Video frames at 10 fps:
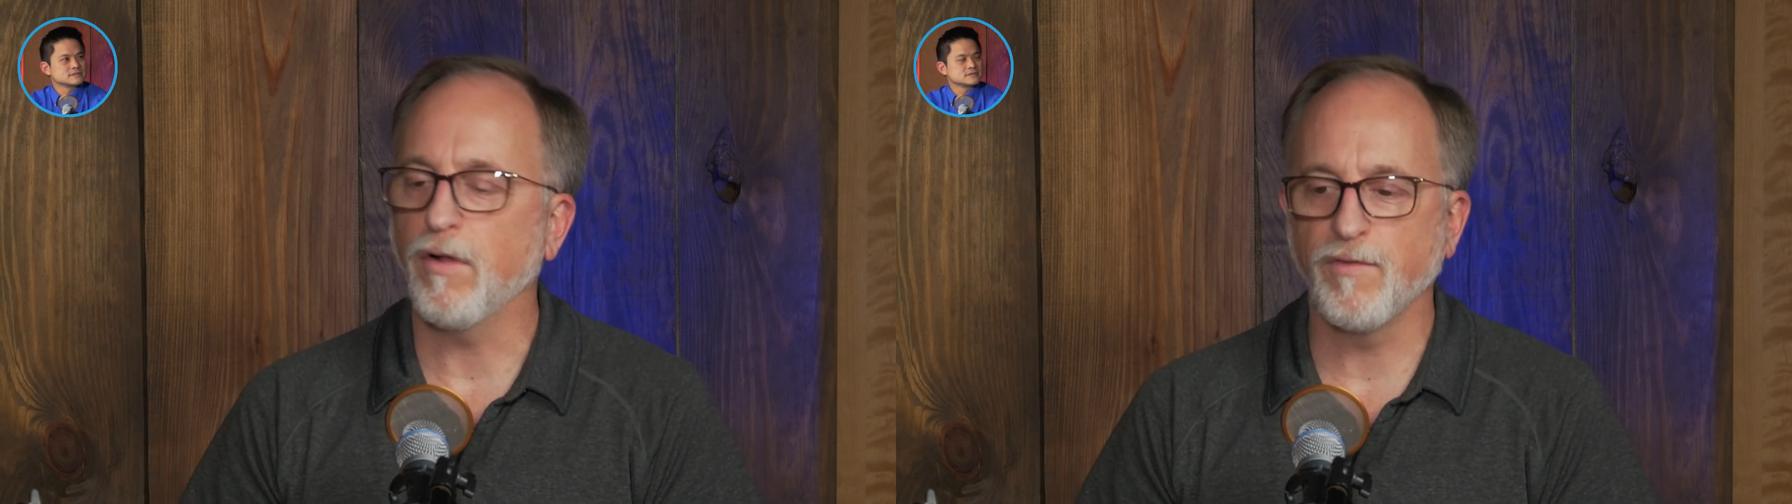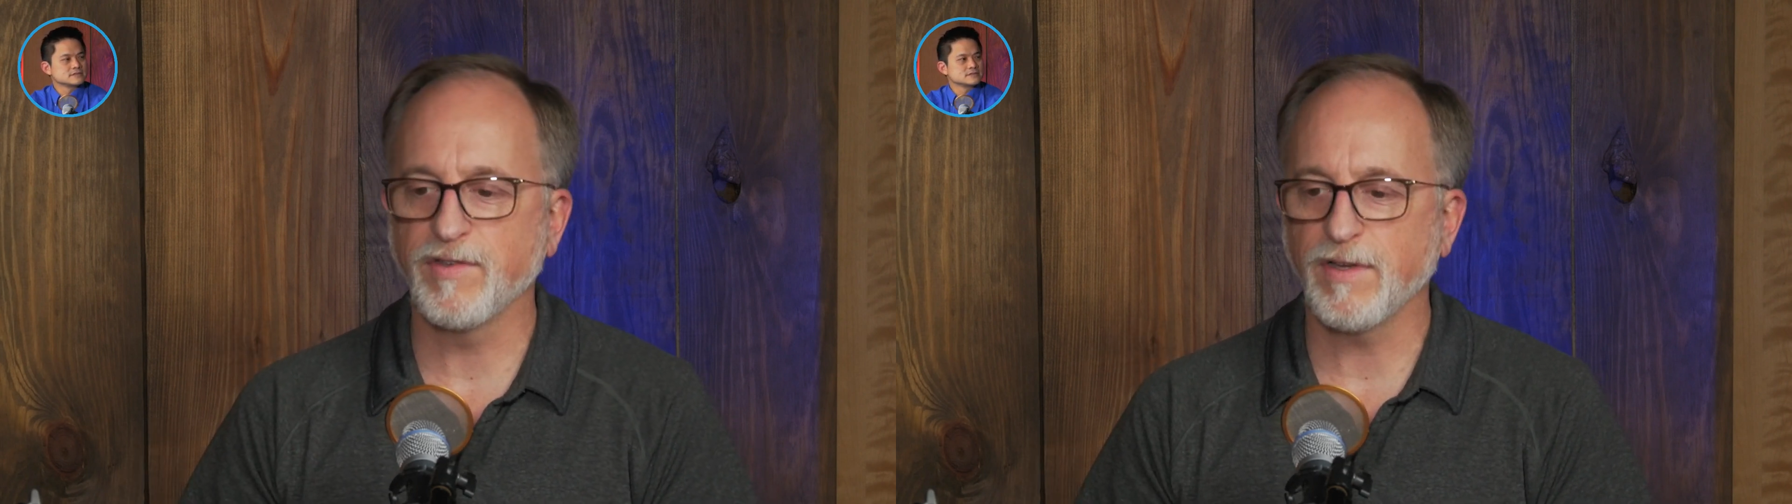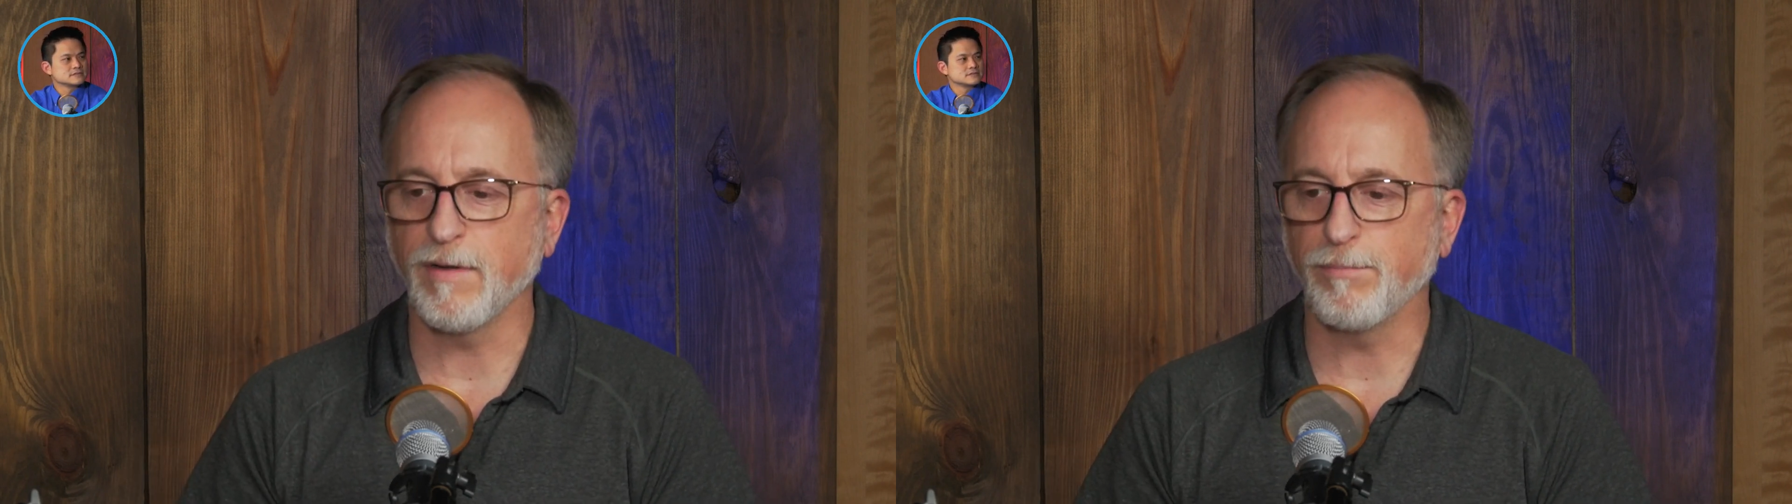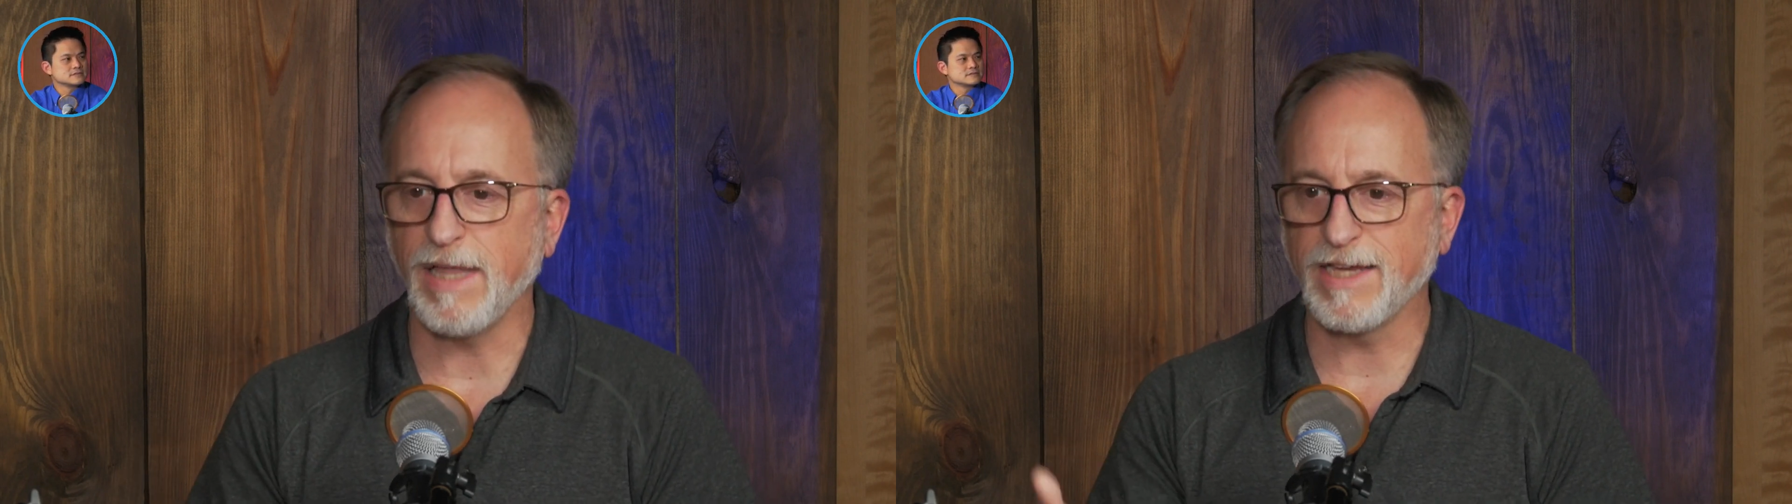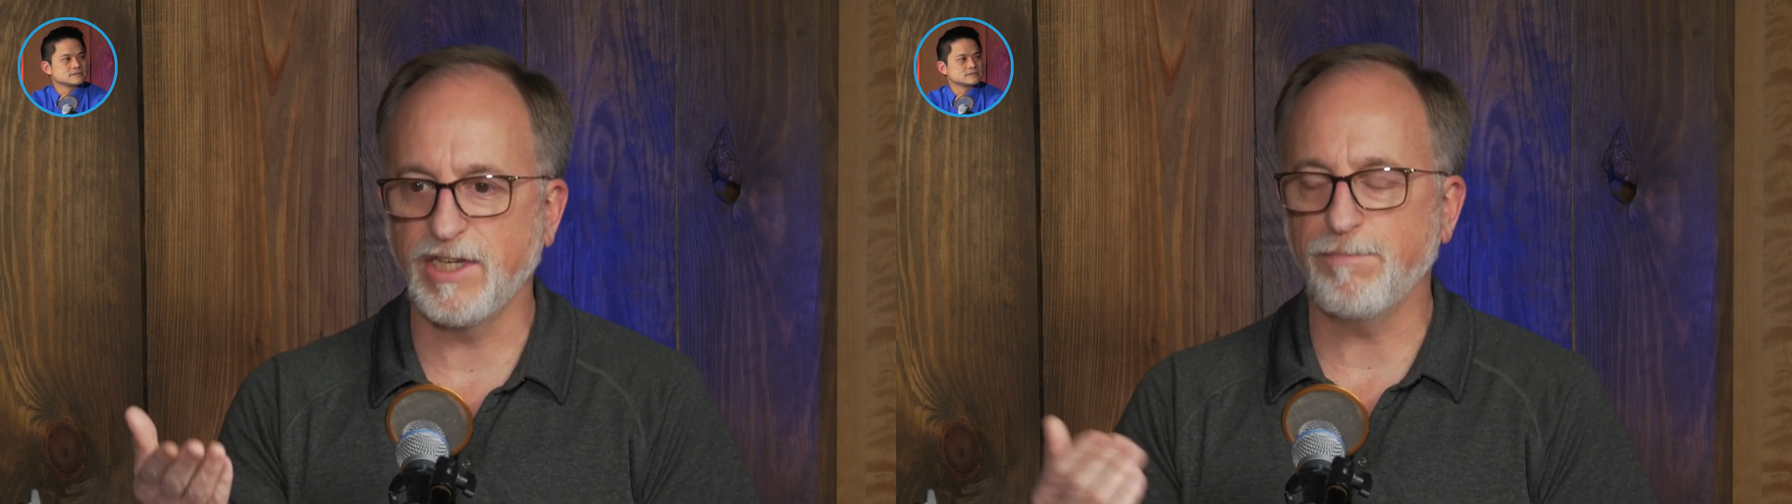all of a sudden, a
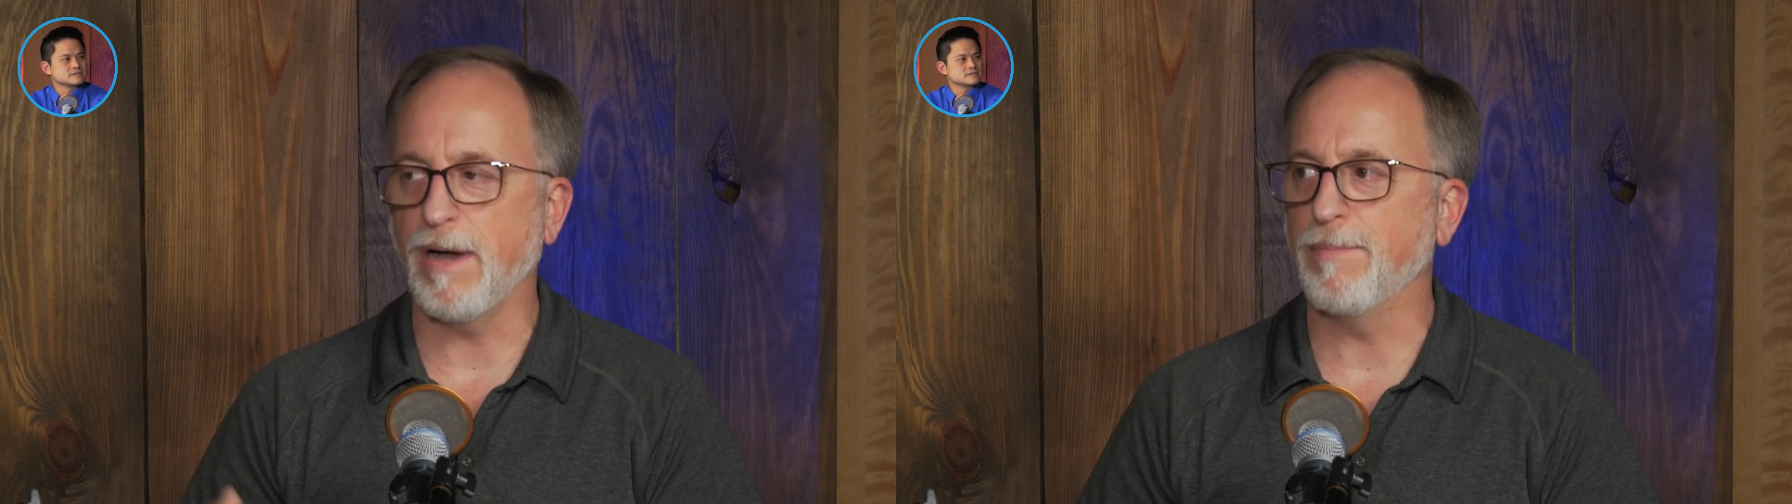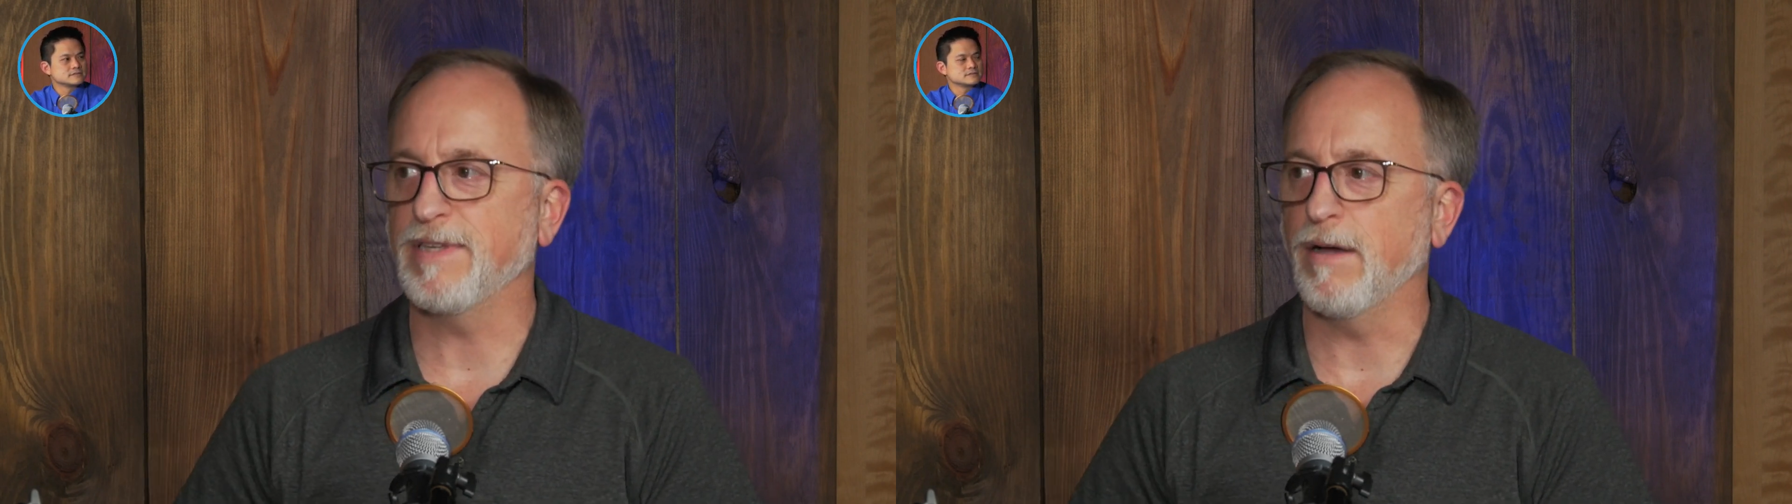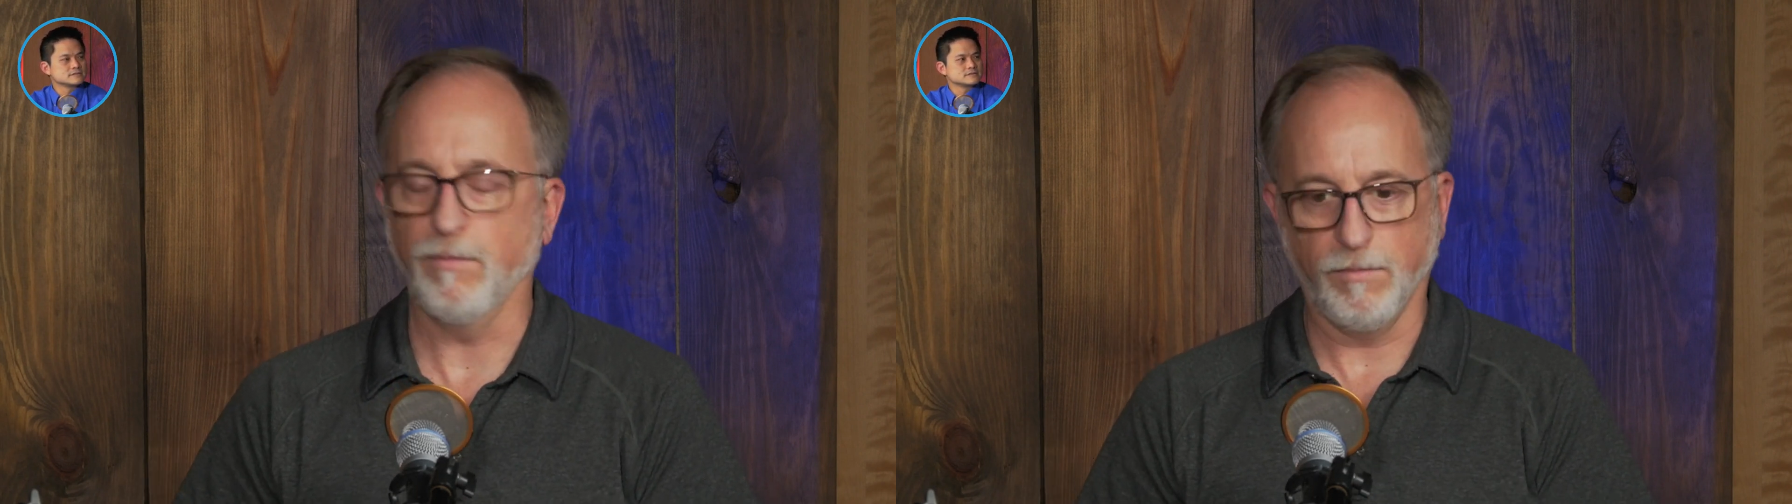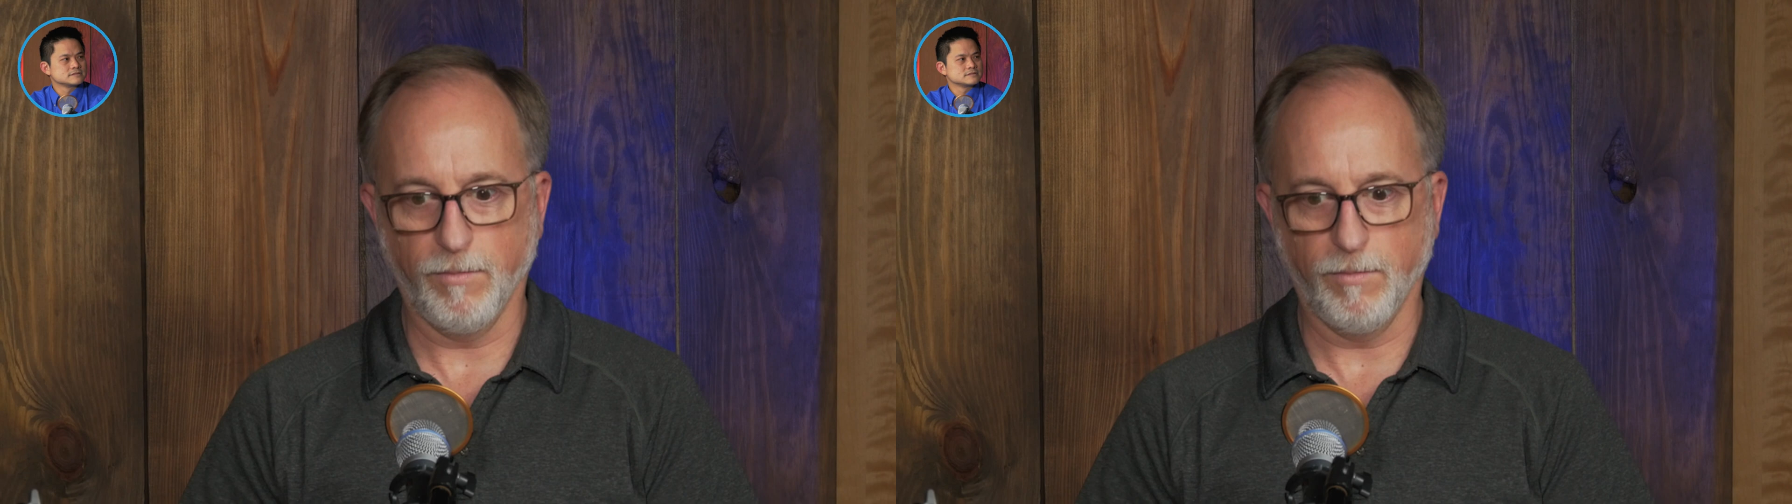black sheep pops out.